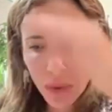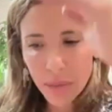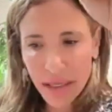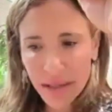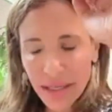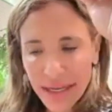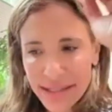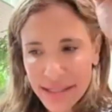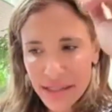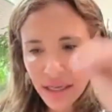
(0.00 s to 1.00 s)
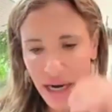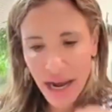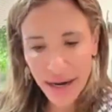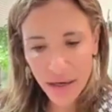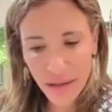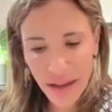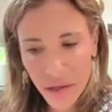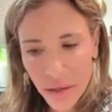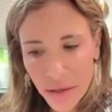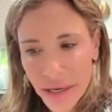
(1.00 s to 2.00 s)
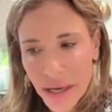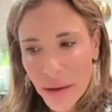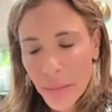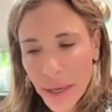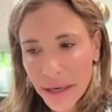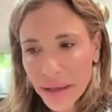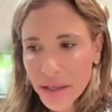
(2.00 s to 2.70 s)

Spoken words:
exists on a higher level. But,